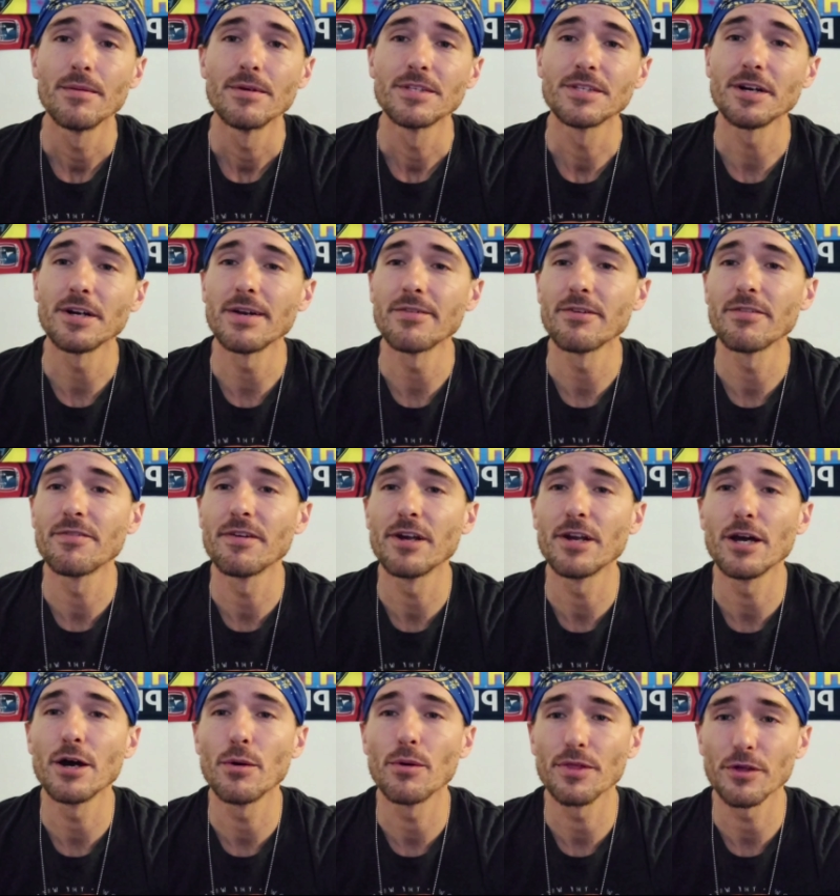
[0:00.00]
start every
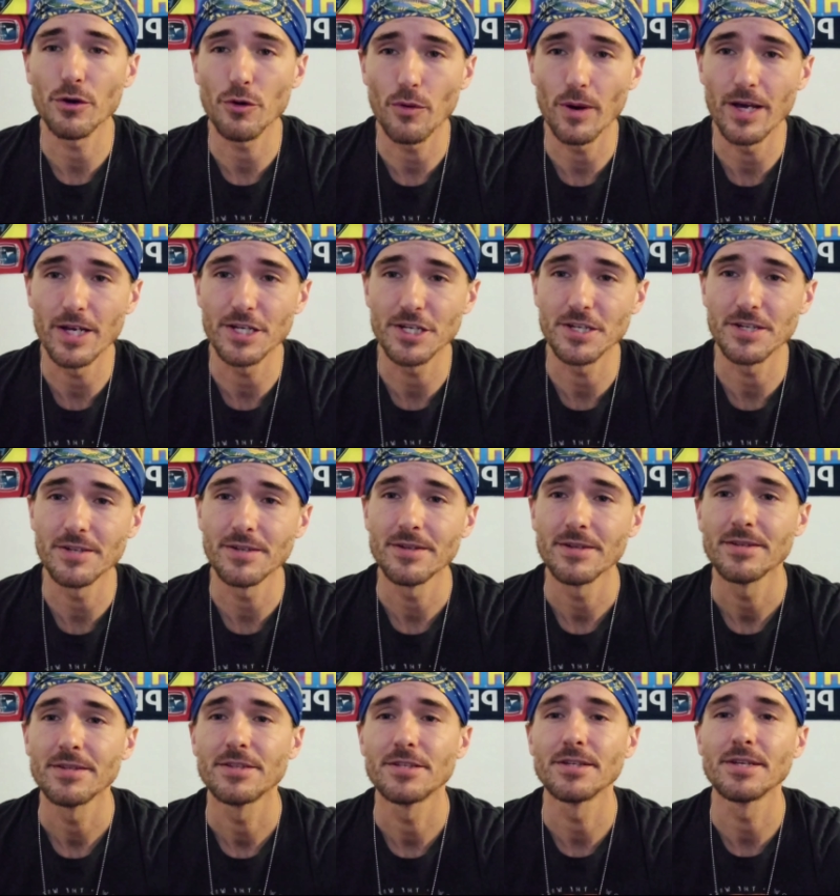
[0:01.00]
video with a question
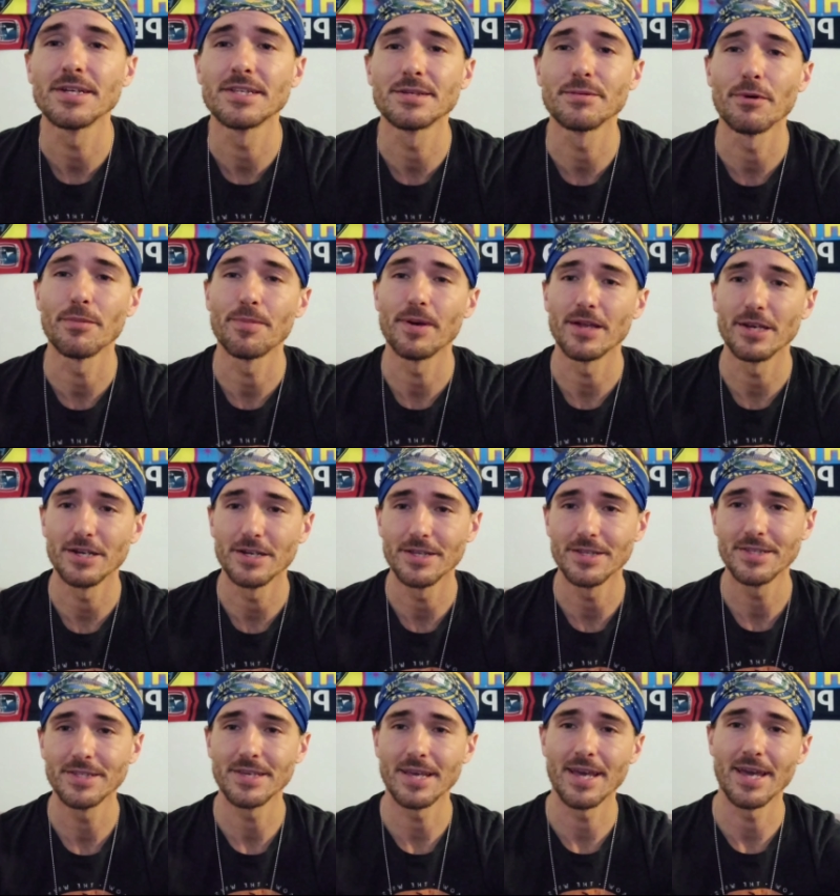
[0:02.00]
to get some opinions.